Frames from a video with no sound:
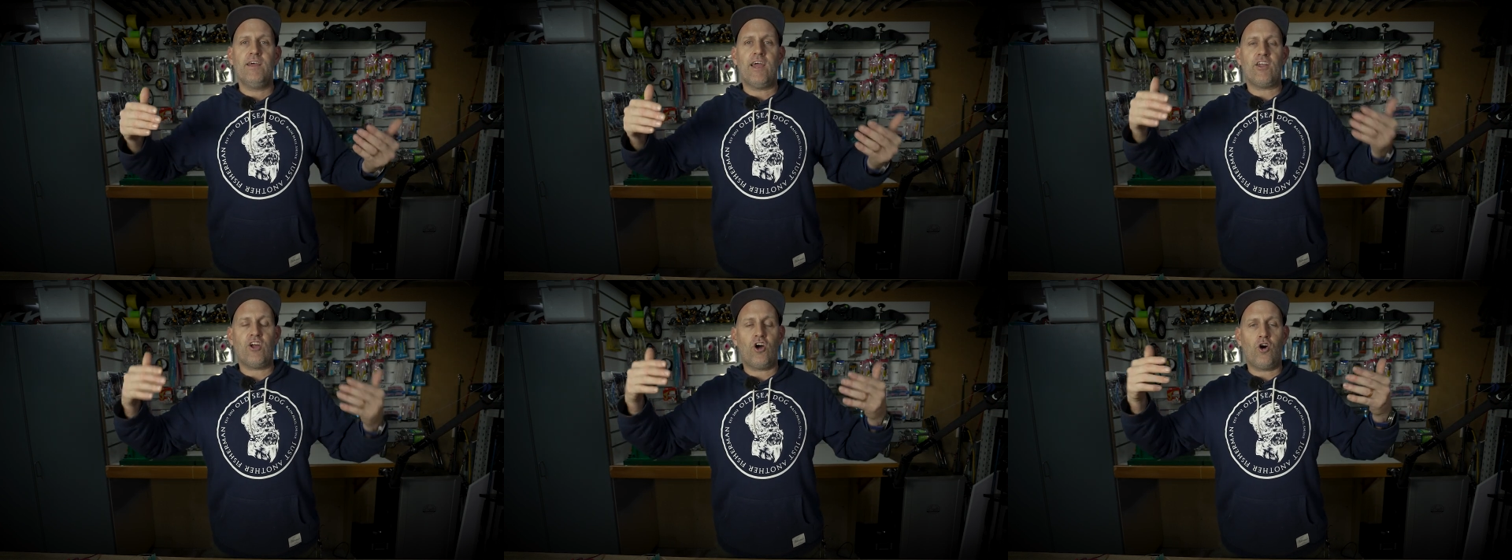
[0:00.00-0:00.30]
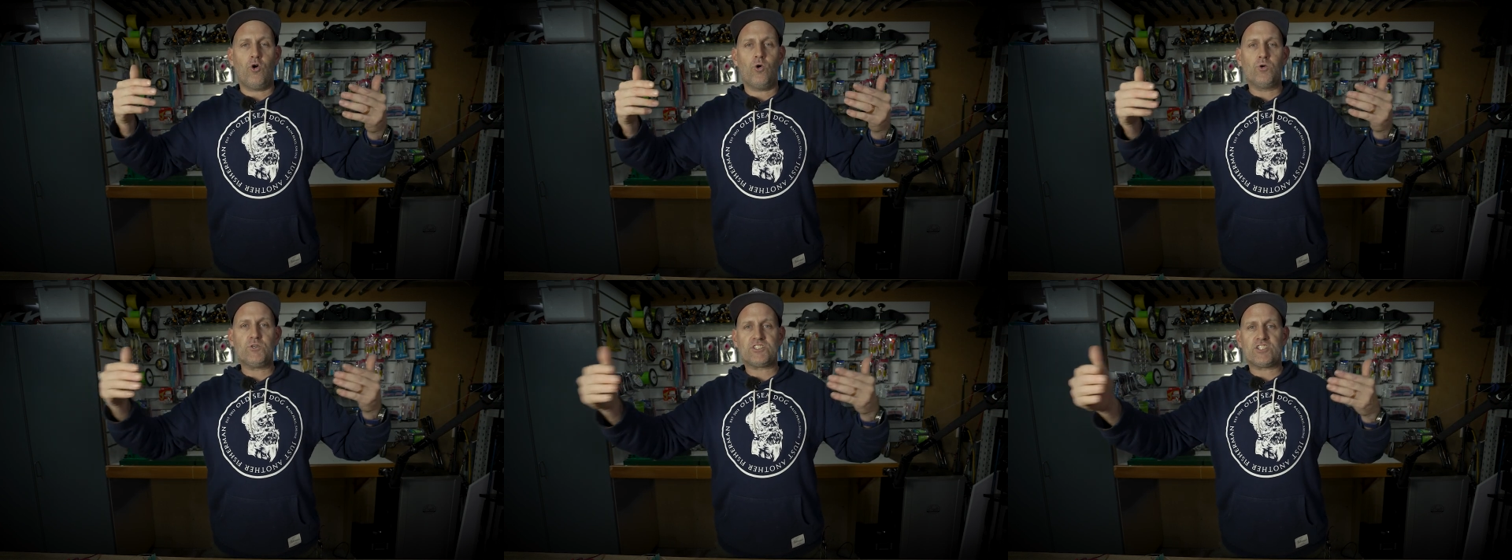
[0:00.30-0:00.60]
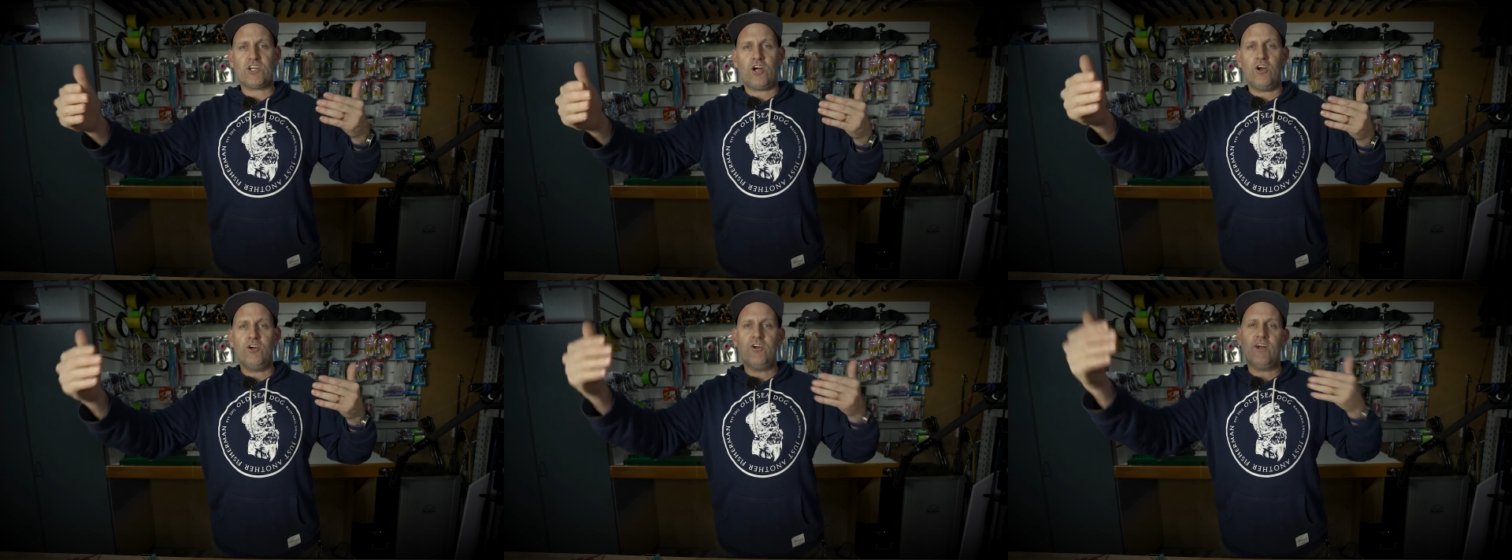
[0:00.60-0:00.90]
And I
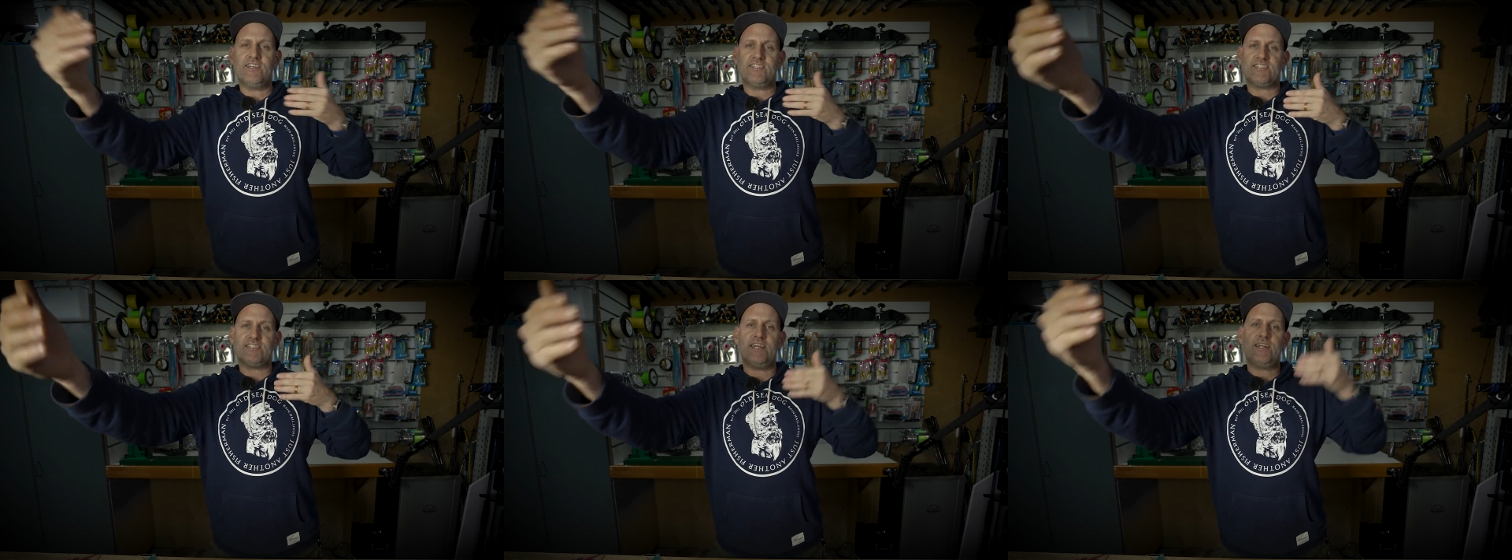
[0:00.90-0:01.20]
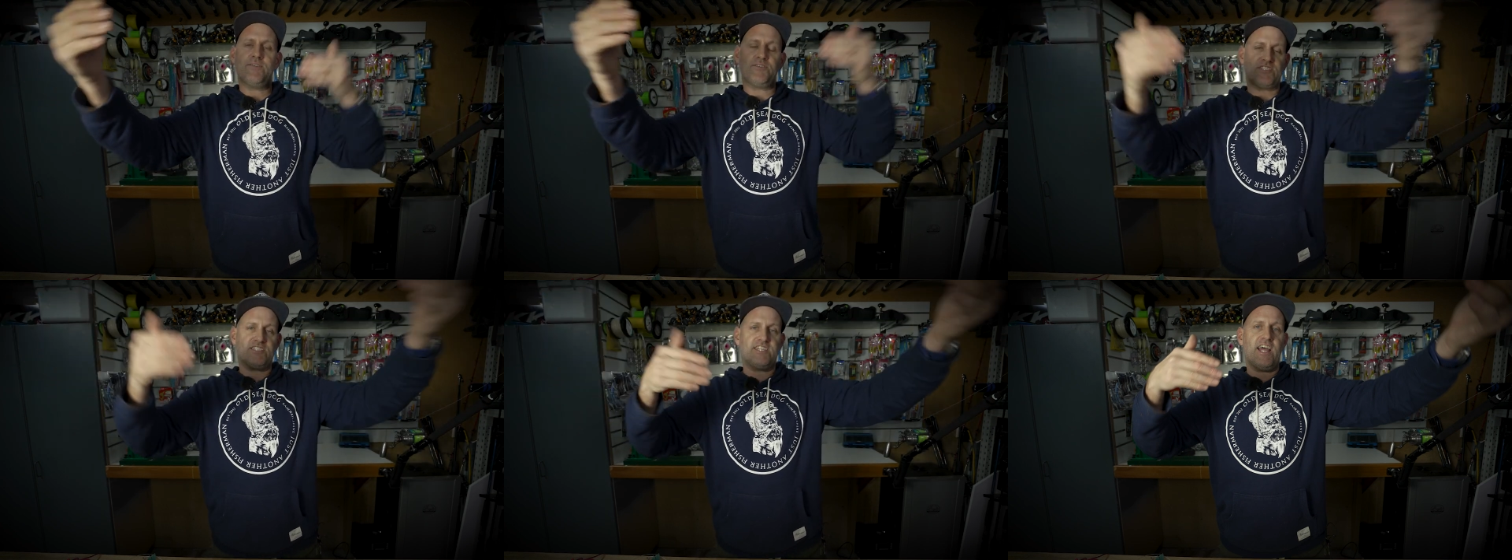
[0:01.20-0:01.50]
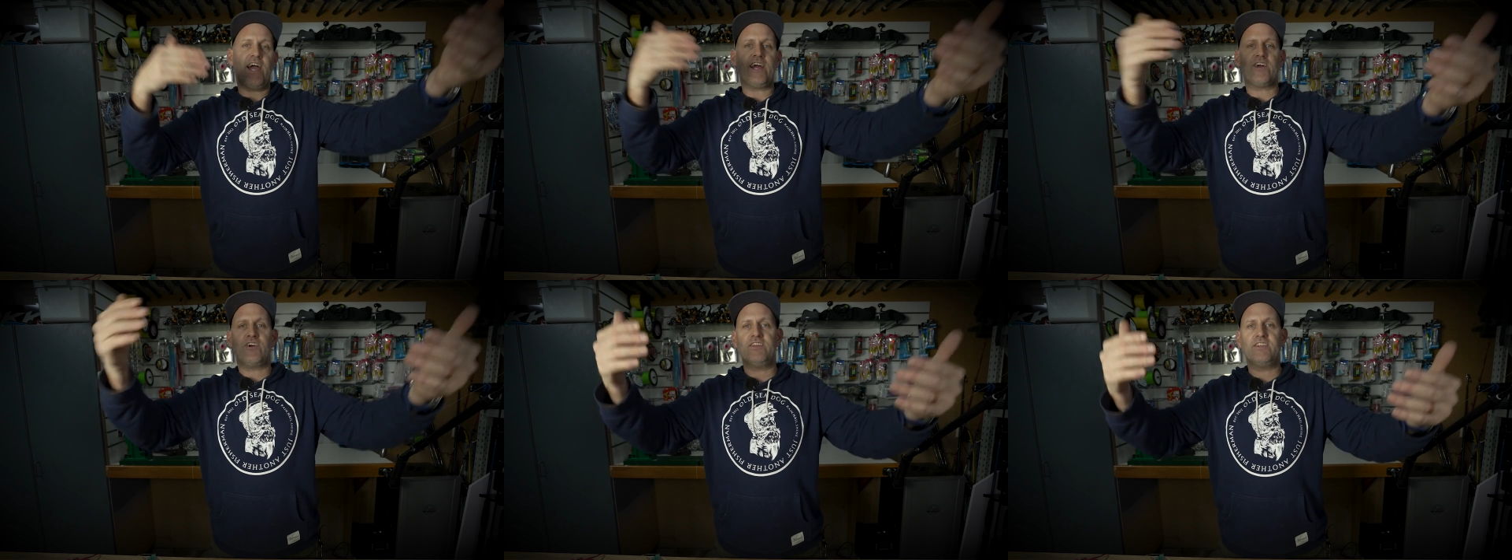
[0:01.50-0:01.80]
also, instead of
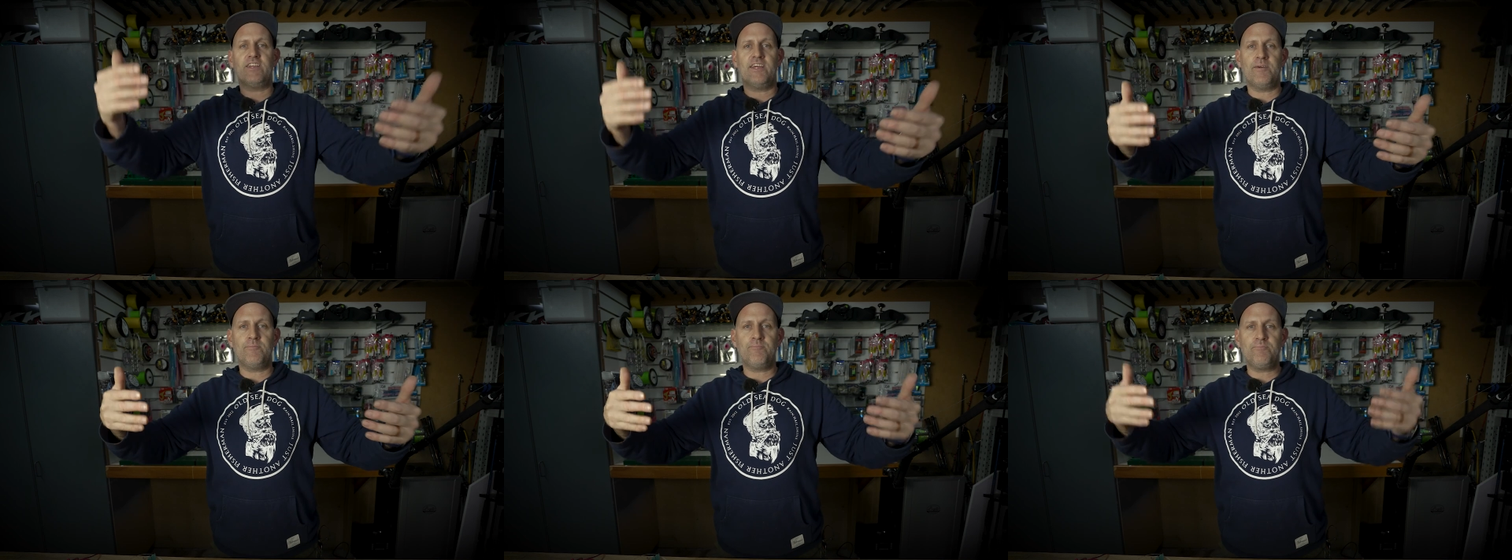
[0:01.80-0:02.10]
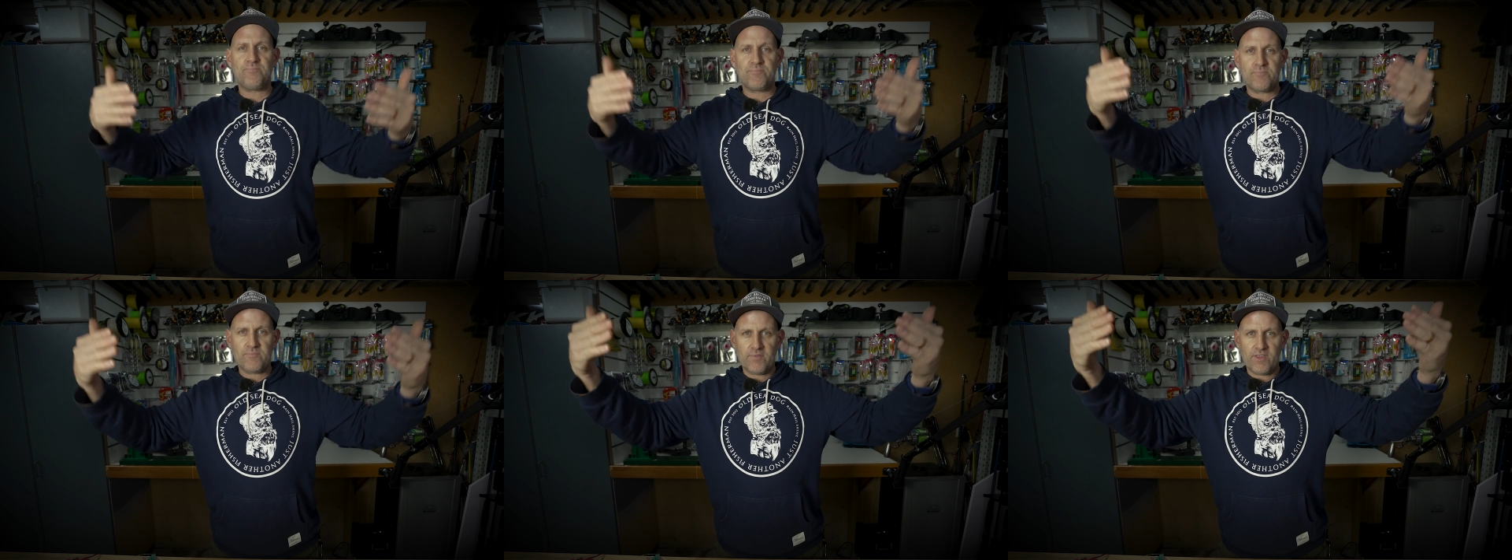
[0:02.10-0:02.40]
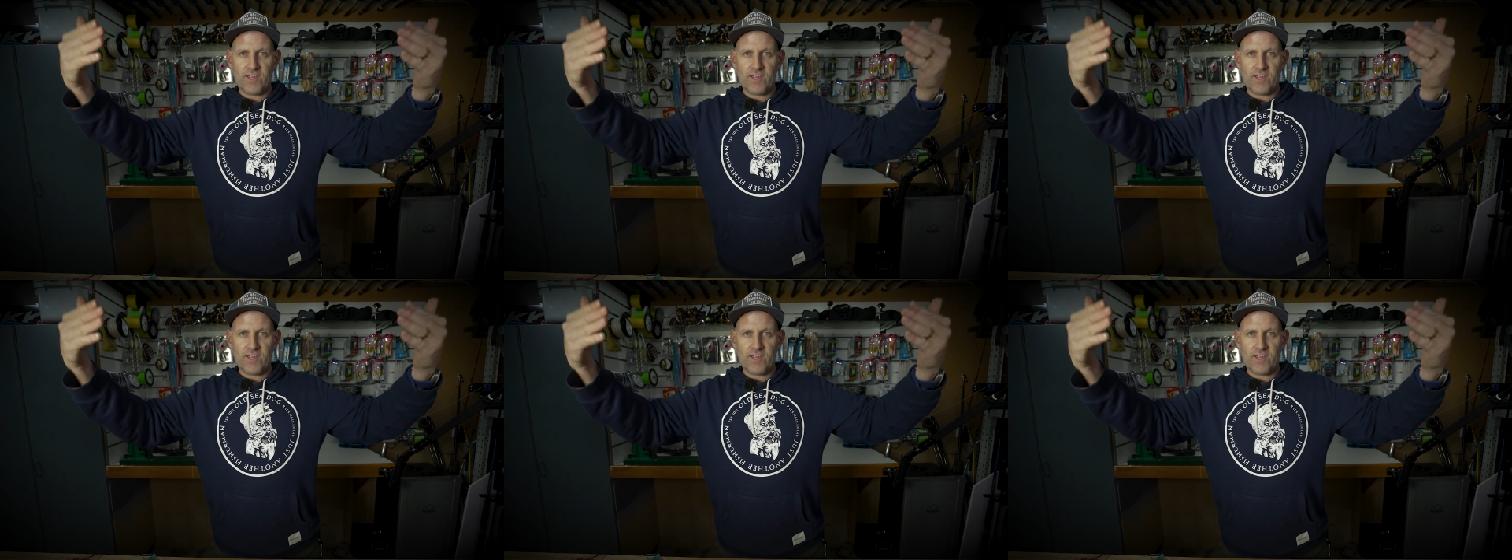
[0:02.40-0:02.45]
staggering them,